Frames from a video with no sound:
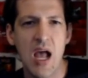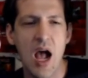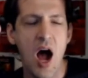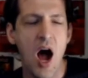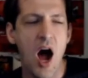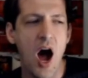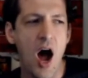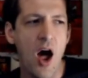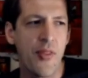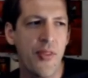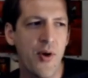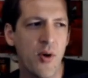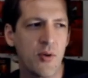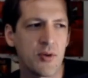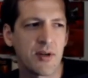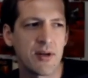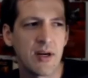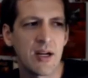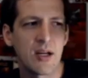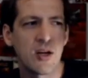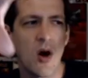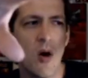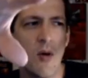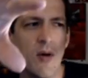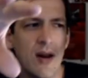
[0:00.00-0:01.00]
Uh, those are going
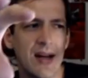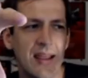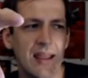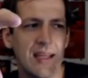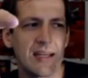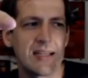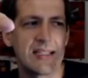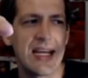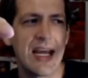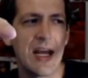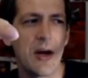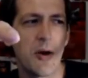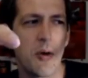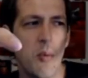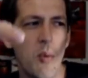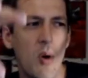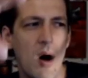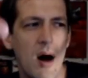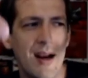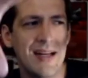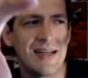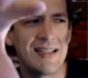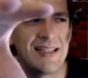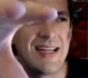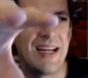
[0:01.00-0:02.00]
to go to the tier
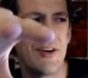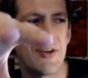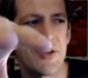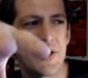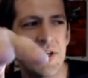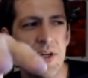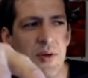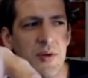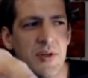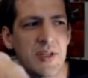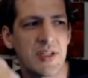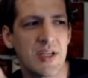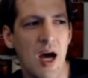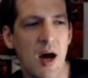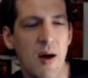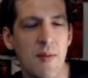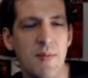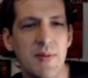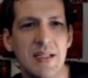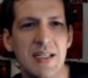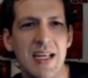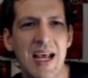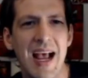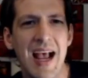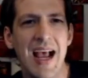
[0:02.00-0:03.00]
one and tier two
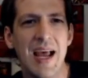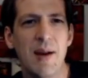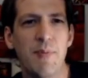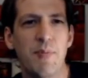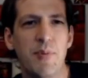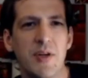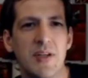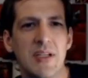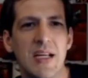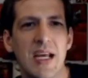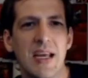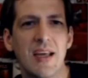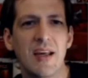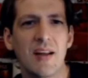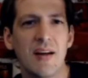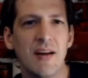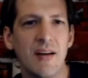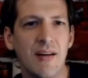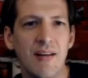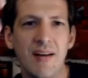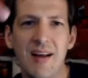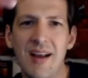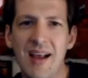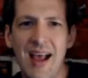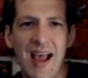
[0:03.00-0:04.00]
subs in
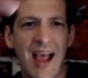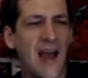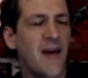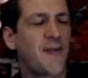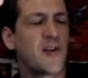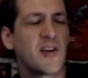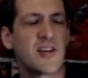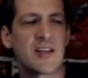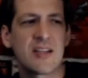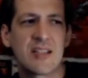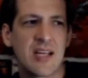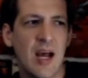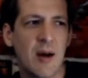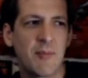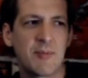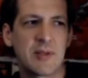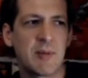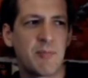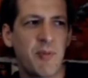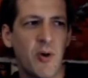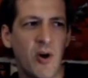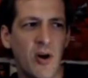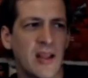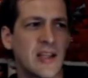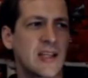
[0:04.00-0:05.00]
particular. If you're a sub
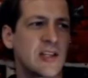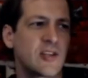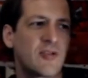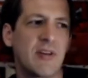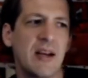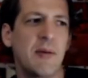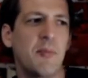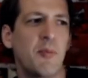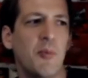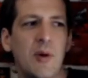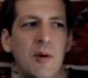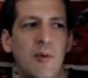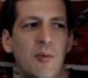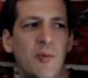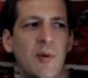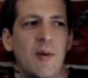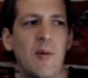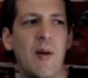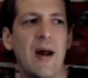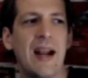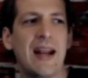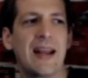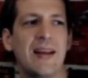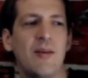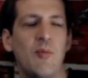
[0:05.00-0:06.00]
supporting the stream, we
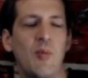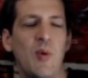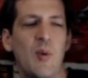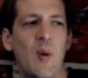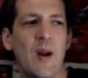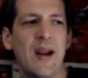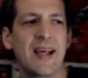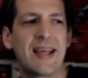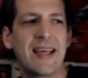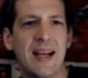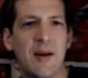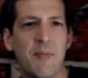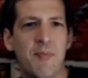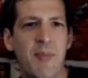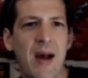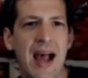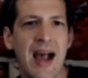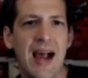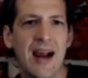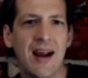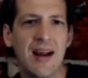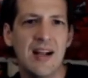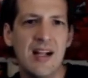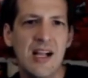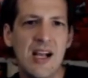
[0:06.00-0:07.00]
want to we want to kick it
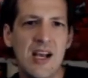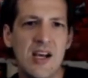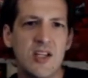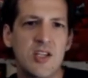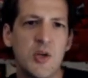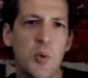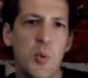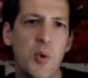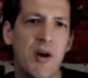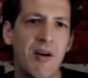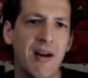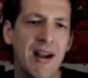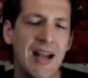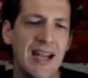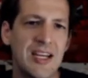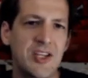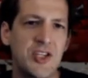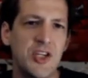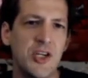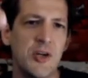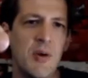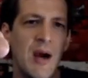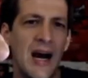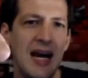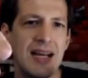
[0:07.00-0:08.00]
back. So we're going to let
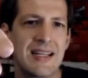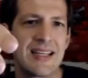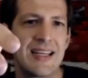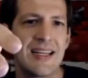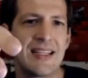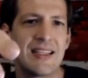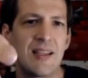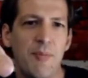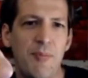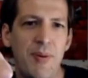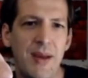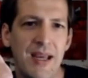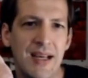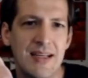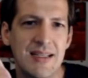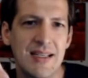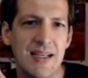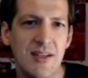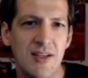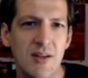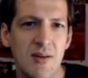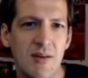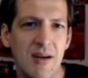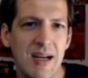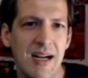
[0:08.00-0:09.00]
you guys get the picks and
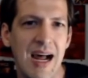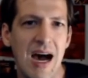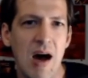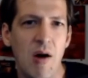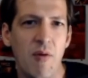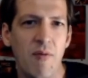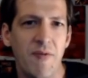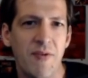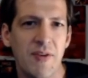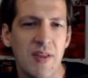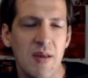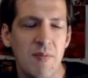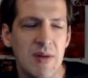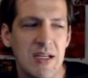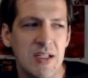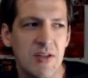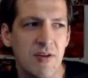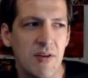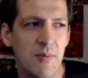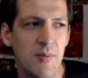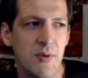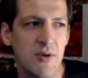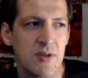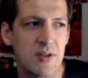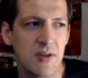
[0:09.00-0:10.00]
duke it out for the mystery
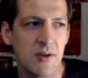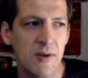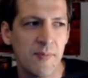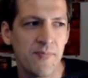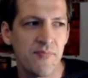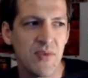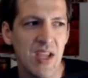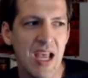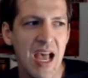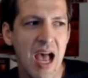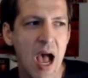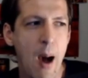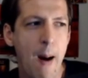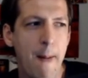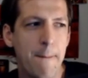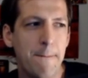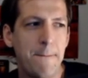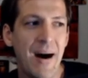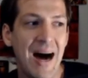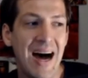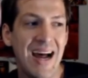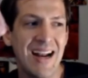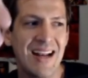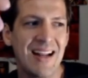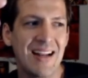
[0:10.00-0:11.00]
booster.
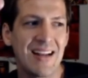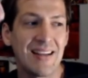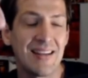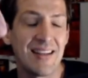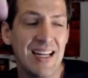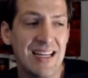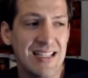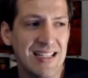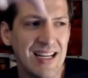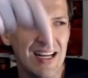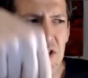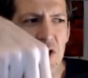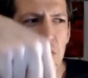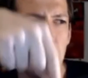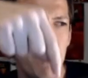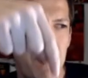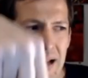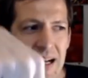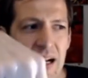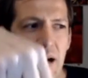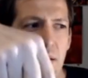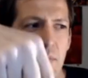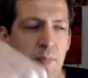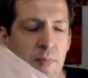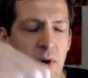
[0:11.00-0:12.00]
But let's let you
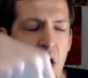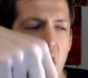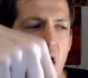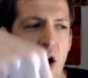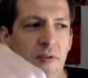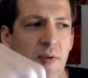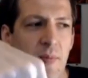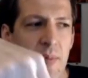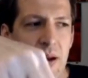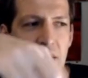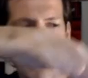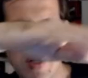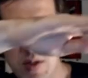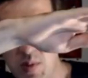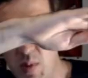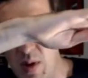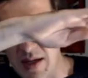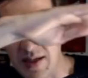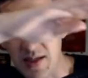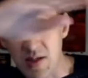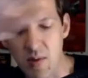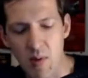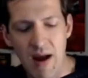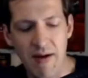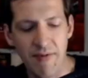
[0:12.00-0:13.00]
pick a card from here as well.
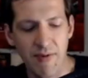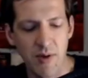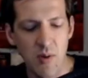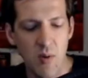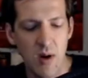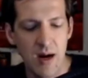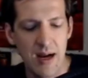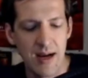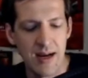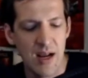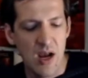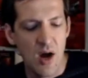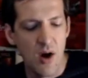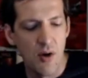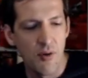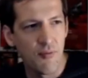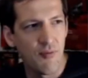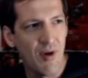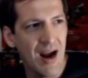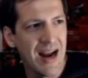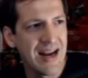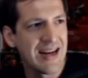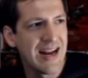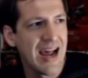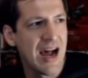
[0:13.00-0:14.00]
So everyone,
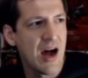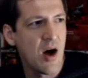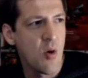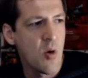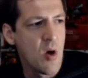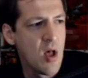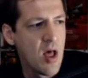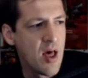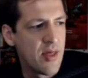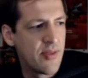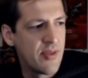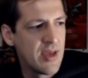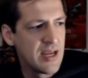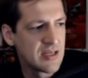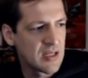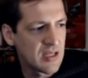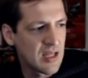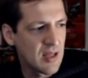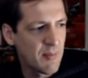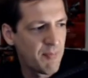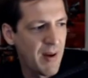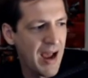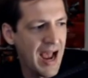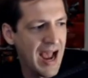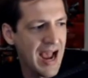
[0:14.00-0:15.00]
right now, these are the
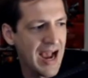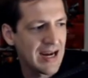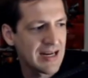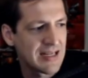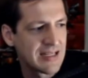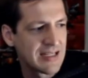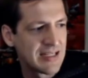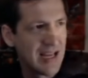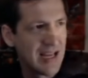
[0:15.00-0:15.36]
packs.